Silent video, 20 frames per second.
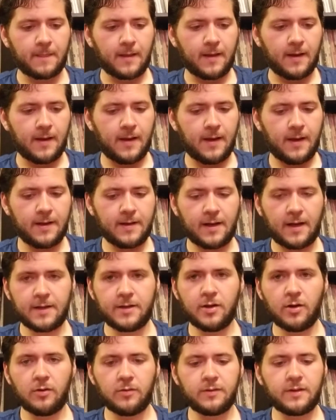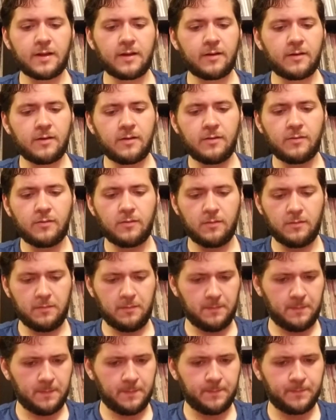And I know they
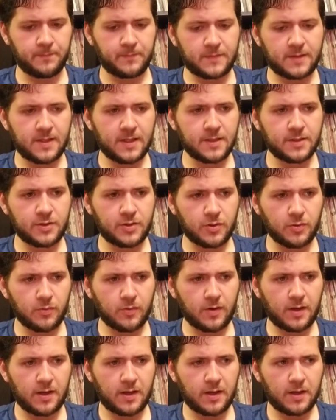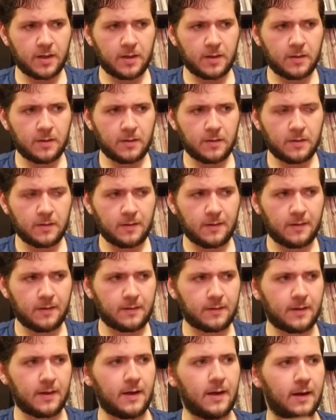did do a,
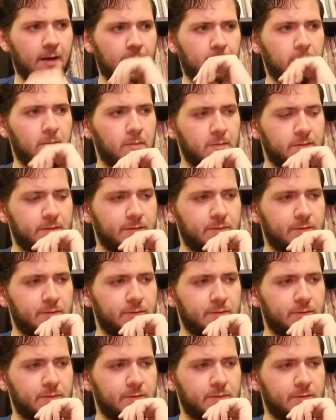God, what was it,